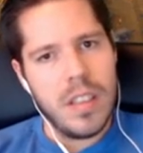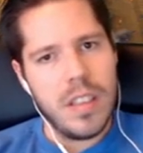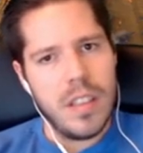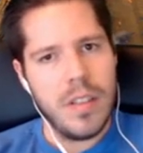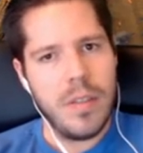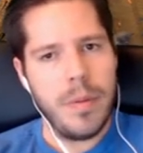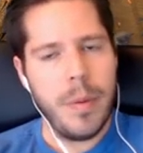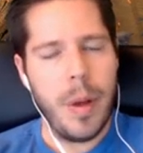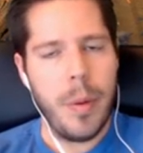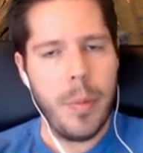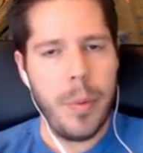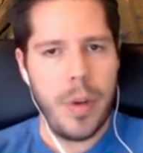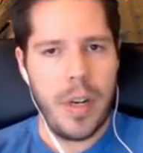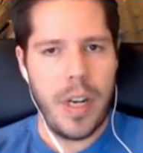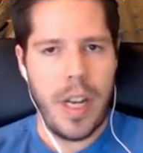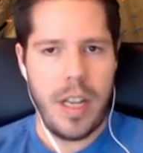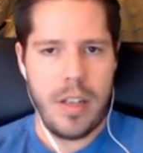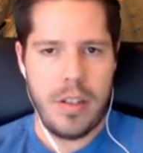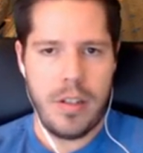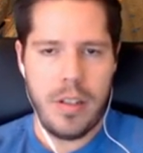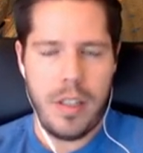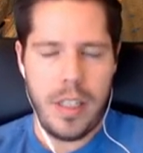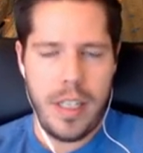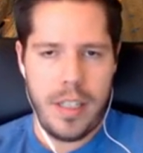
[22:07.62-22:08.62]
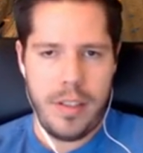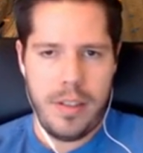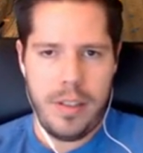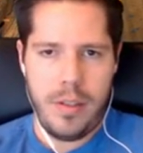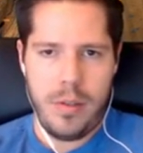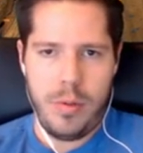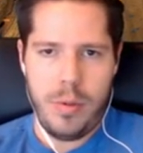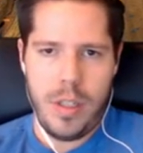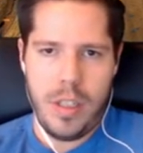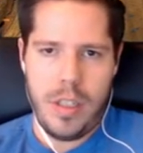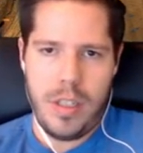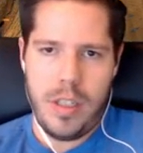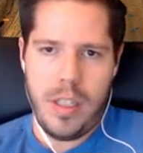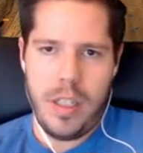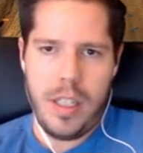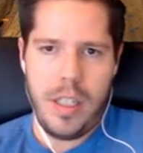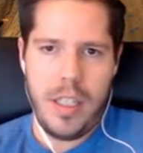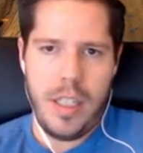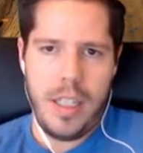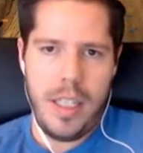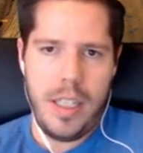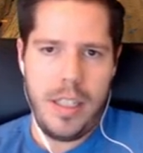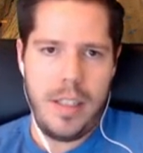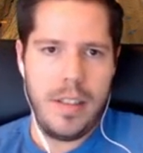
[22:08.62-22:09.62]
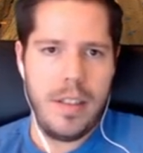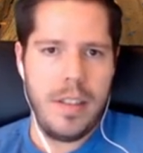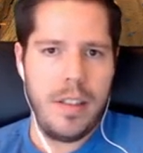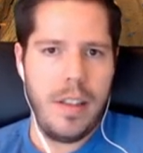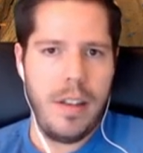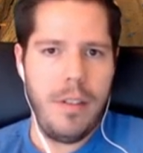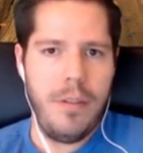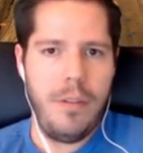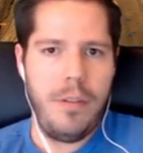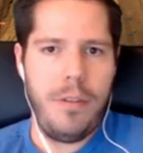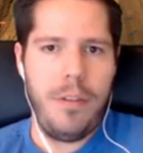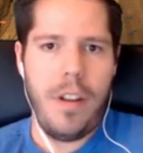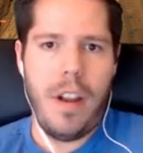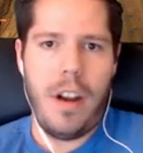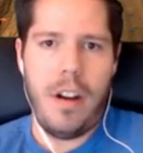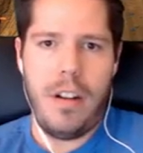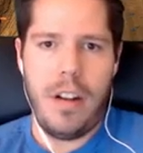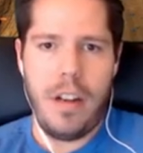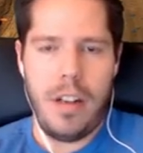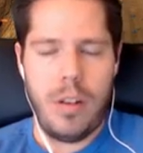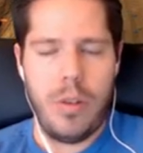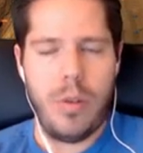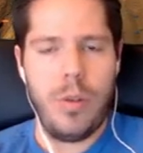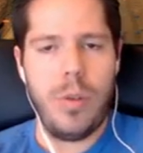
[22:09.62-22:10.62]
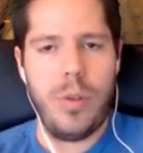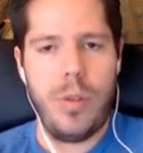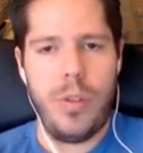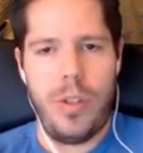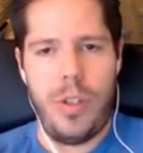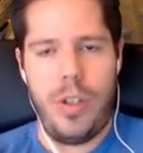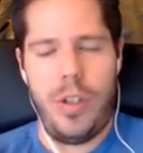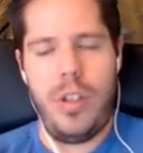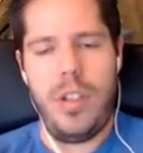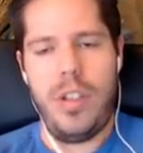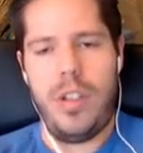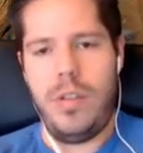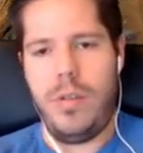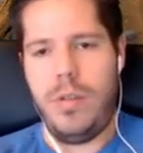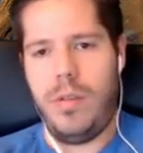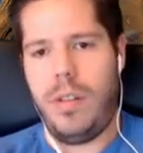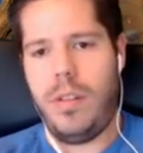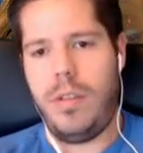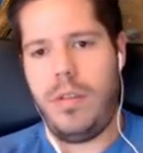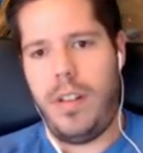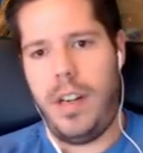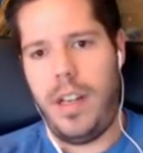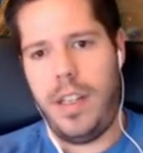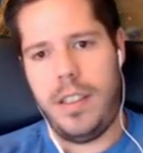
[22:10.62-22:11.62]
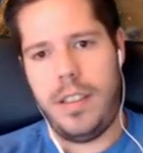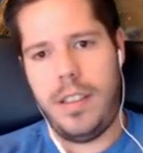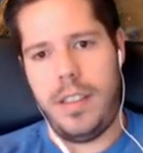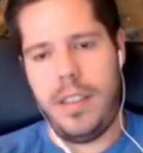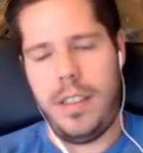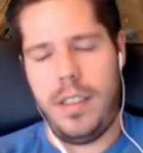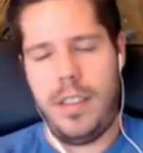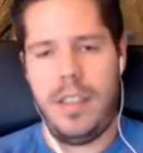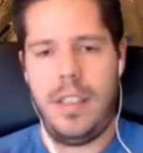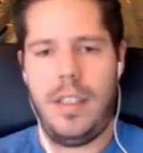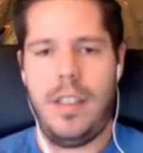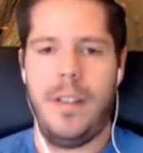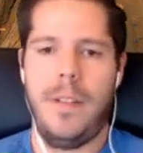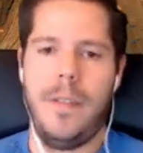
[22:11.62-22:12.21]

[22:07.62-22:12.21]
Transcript: My opponent actually has a switch, then this is a very cool turn two. Alright.